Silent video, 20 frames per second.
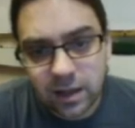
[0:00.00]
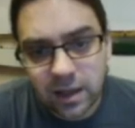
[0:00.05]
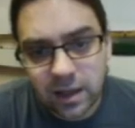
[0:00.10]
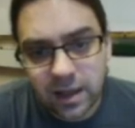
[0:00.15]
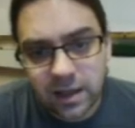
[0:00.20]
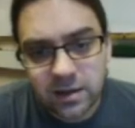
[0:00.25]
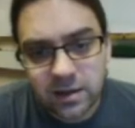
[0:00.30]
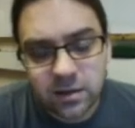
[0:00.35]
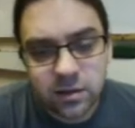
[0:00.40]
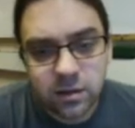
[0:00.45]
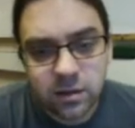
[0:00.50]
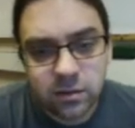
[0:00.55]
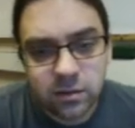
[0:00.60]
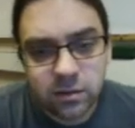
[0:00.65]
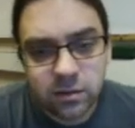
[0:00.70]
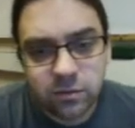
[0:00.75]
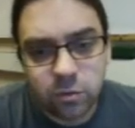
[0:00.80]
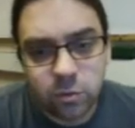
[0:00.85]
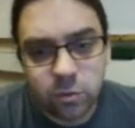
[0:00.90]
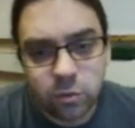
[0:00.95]
N
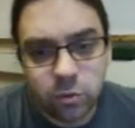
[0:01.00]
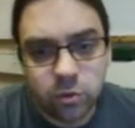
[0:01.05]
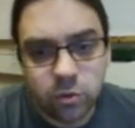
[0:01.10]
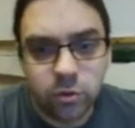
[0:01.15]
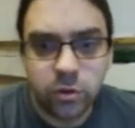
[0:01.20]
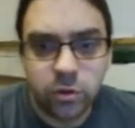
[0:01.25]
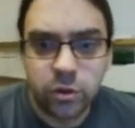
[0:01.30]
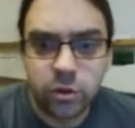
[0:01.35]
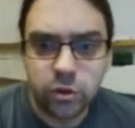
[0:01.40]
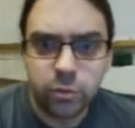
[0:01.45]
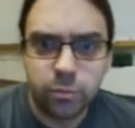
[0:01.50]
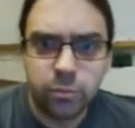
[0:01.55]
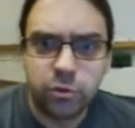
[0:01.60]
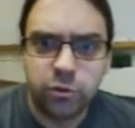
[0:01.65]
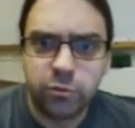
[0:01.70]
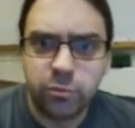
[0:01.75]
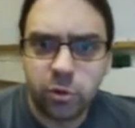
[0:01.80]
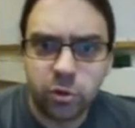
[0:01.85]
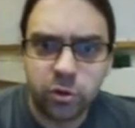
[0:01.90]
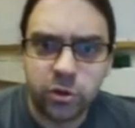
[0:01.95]
for a number
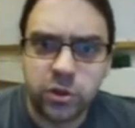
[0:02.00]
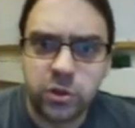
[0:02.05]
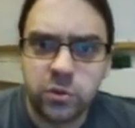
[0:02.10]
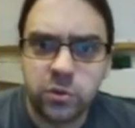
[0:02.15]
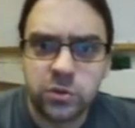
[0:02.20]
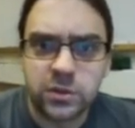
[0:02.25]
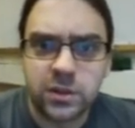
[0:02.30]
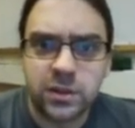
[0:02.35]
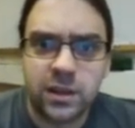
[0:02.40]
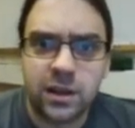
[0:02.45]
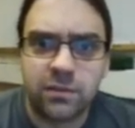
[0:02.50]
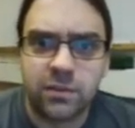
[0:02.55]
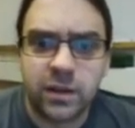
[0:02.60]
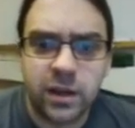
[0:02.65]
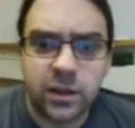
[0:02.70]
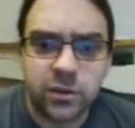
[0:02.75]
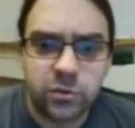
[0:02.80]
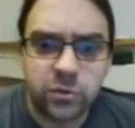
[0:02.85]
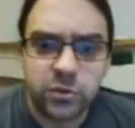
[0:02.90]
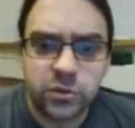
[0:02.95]
of molecules and the
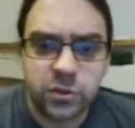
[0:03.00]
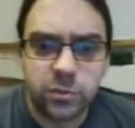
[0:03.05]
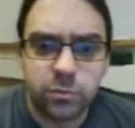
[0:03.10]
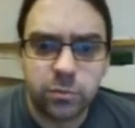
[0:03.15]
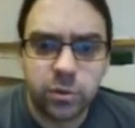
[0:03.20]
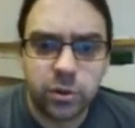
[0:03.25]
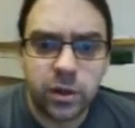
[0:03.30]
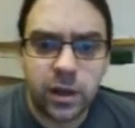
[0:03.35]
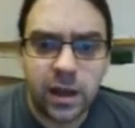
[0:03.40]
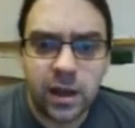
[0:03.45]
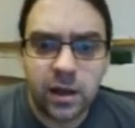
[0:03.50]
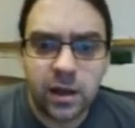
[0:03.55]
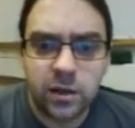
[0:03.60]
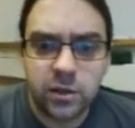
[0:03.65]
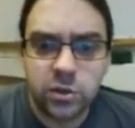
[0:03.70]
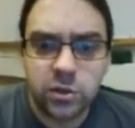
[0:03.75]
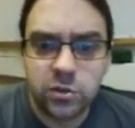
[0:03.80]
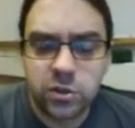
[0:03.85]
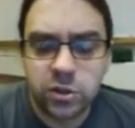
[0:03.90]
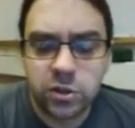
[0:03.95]
Avogadro's number,
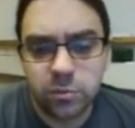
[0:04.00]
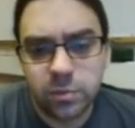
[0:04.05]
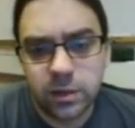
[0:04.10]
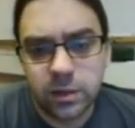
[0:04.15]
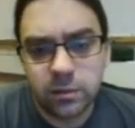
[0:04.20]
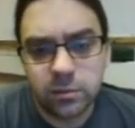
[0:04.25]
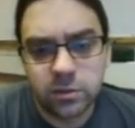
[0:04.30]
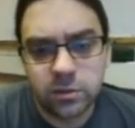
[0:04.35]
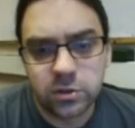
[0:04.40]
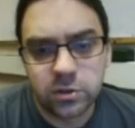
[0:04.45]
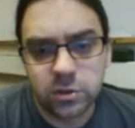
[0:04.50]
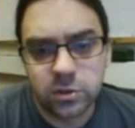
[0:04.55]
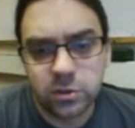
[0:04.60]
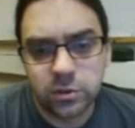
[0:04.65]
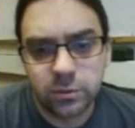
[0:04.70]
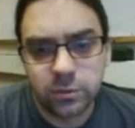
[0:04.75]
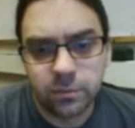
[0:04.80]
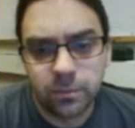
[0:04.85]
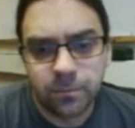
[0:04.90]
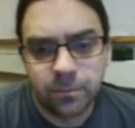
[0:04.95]
and you should be able to